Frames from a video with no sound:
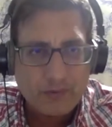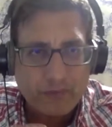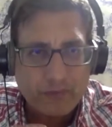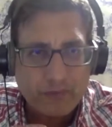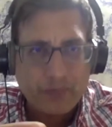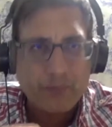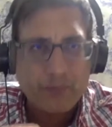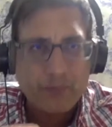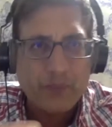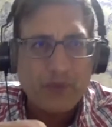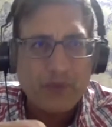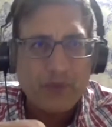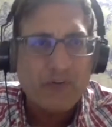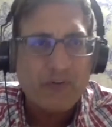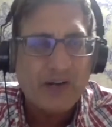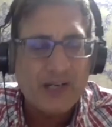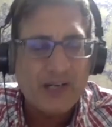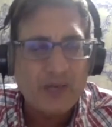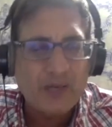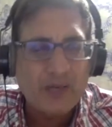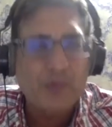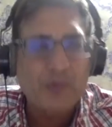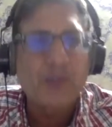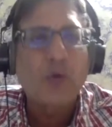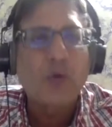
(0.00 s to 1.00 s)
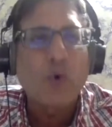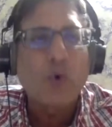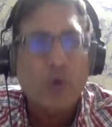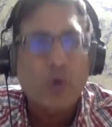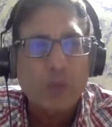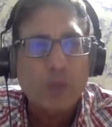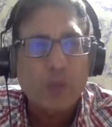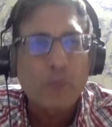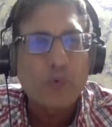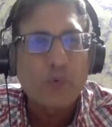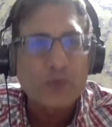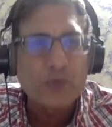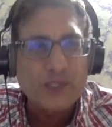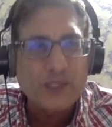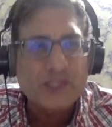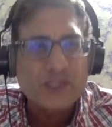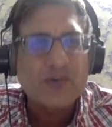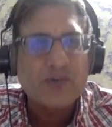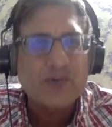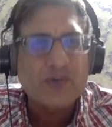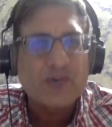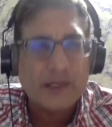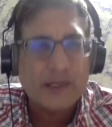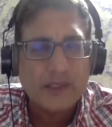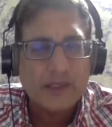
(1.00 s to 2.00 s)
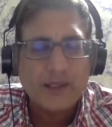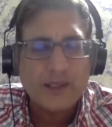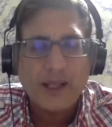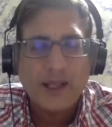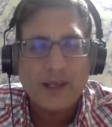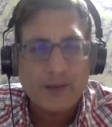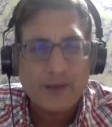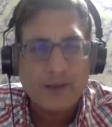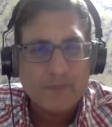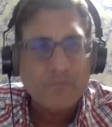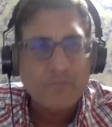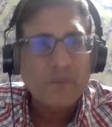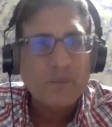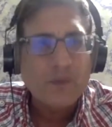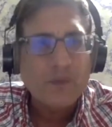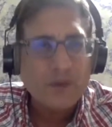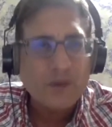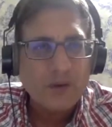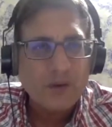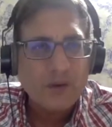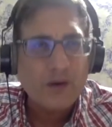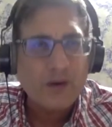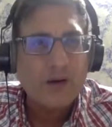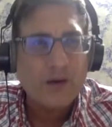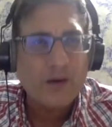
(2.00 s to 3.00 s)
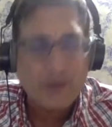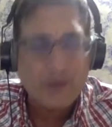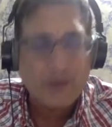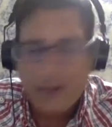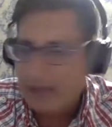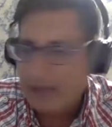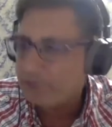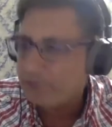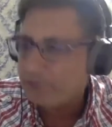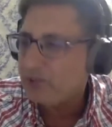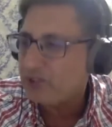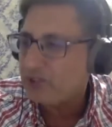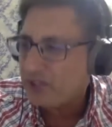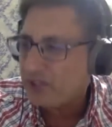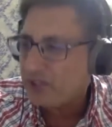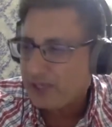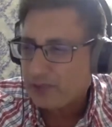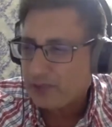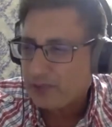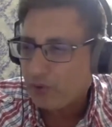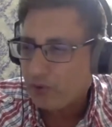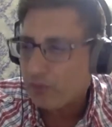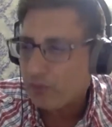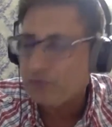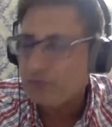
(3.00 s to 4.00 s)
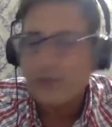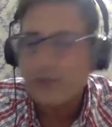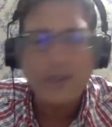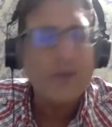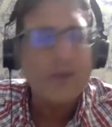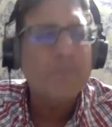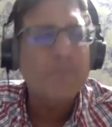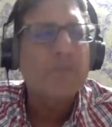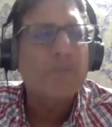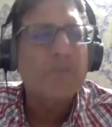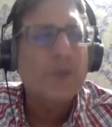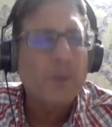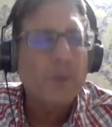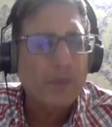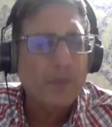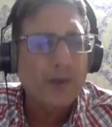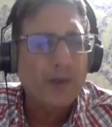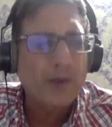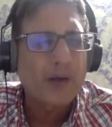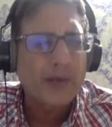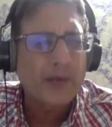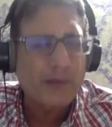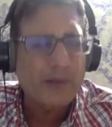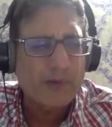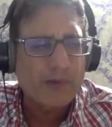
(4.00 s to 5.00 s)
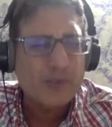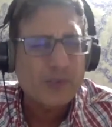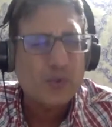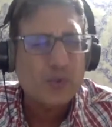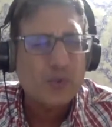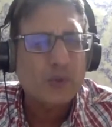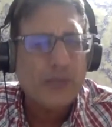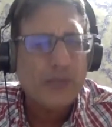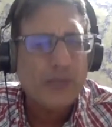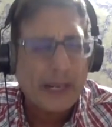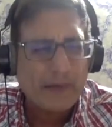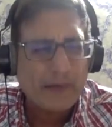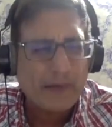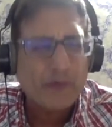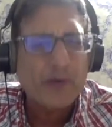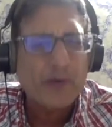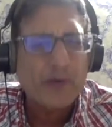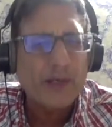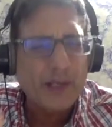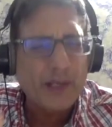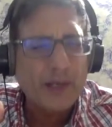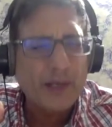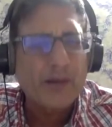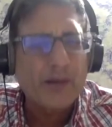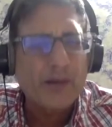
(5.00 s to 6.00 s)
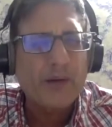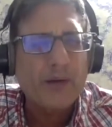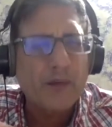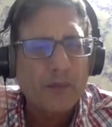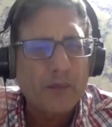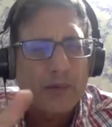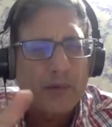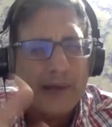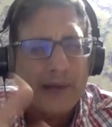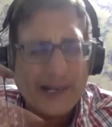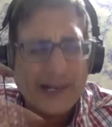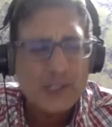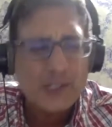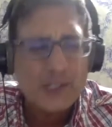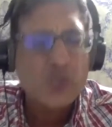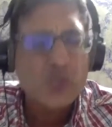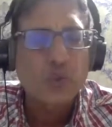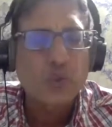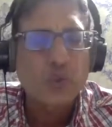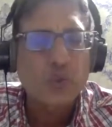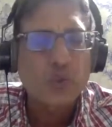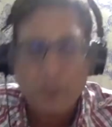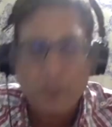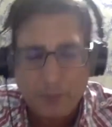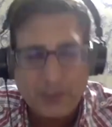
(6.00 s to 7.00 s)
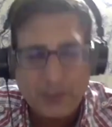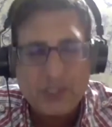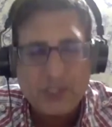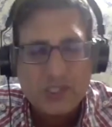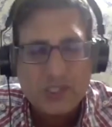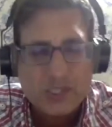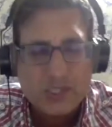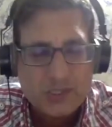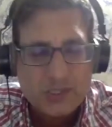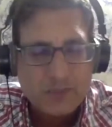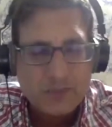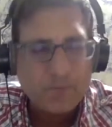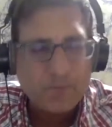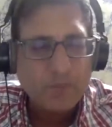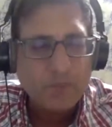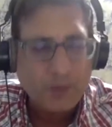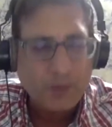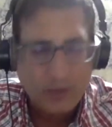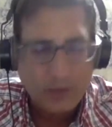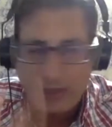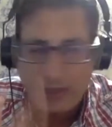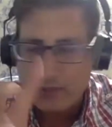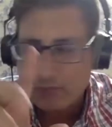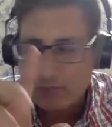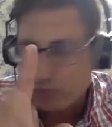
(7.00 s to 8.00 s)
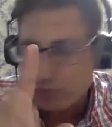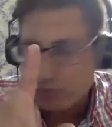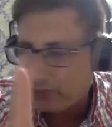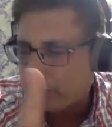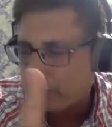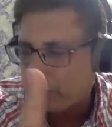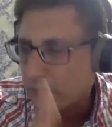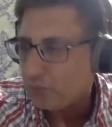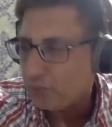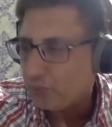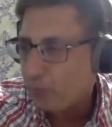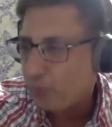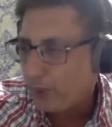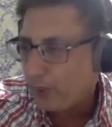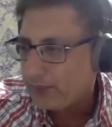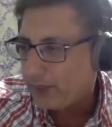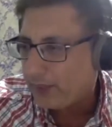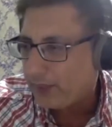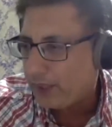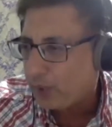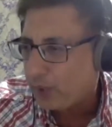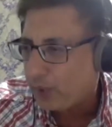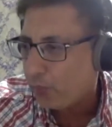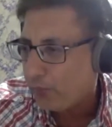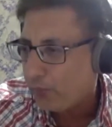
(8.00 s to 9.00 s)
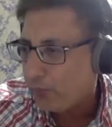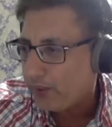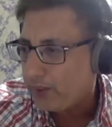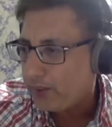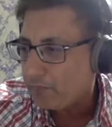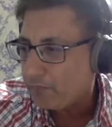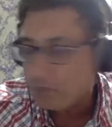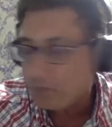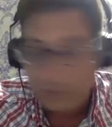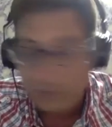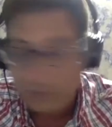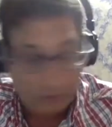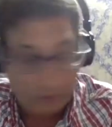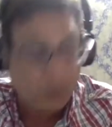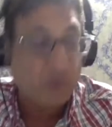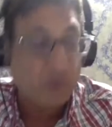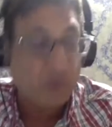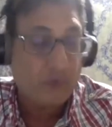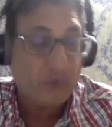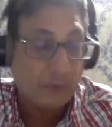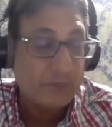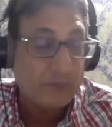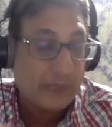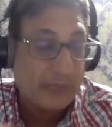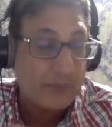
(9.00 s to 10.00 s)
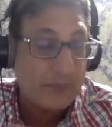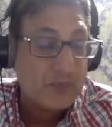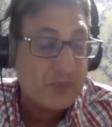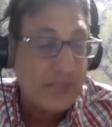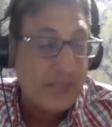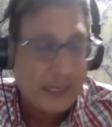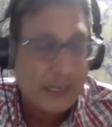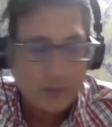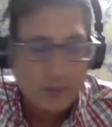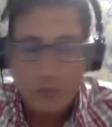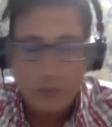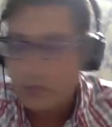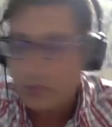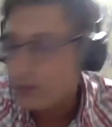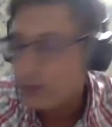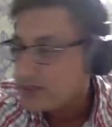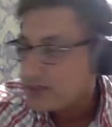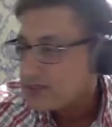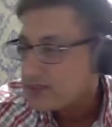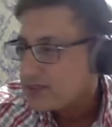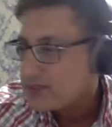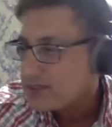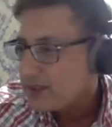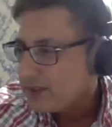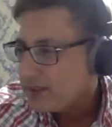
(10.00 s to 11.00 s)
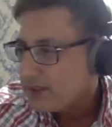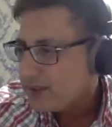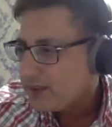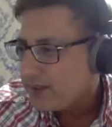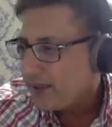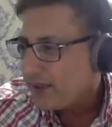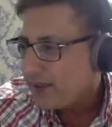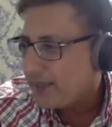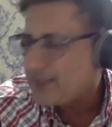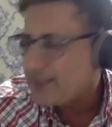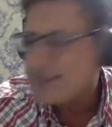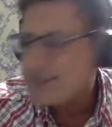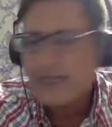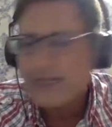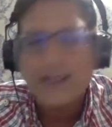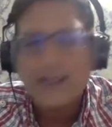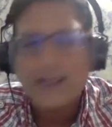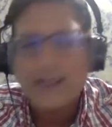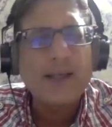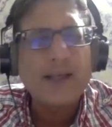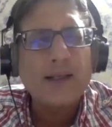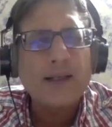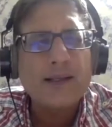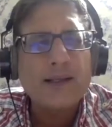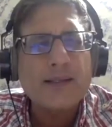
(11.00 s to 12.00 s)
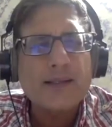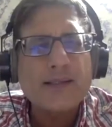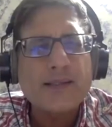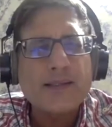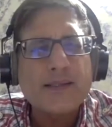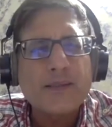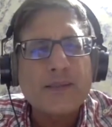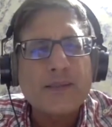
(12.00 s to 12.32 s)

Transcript: be friendly with the local police rather than have the threat of the bigger evil. So that really led to the peace. So that was one takeaway. Sometimes that works. And second is,